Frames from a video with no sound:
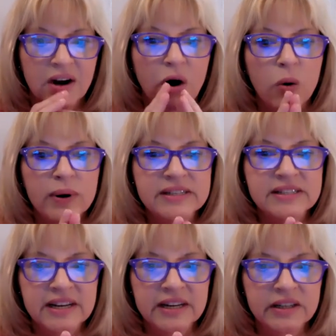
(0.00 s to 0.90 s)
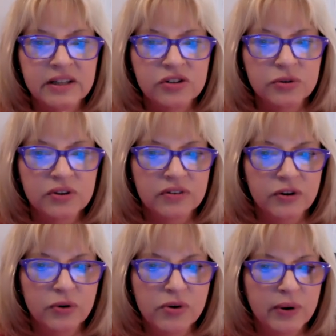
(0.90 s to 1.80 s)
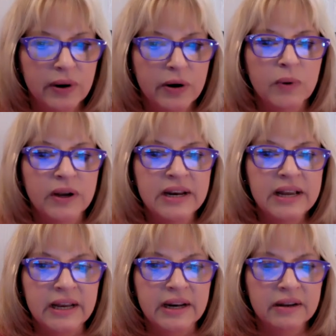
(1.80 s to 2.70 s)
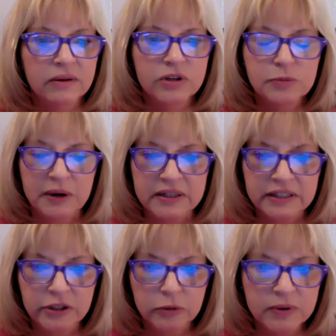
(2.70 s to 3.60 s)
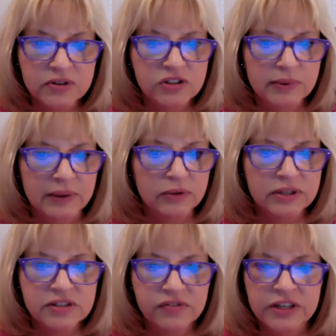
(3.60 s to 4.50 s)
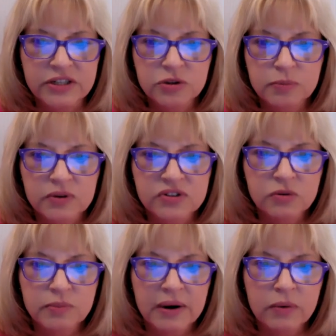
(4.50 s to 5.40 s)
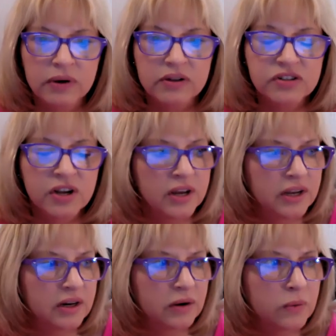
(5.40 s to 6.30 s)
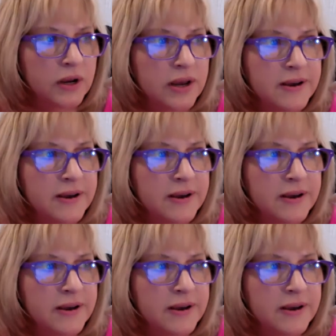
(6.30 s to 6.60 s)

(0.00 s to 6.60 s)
Always stand in the truth of who you are and what you need. Respecting your personal boundaries feeds your personal powers. You know,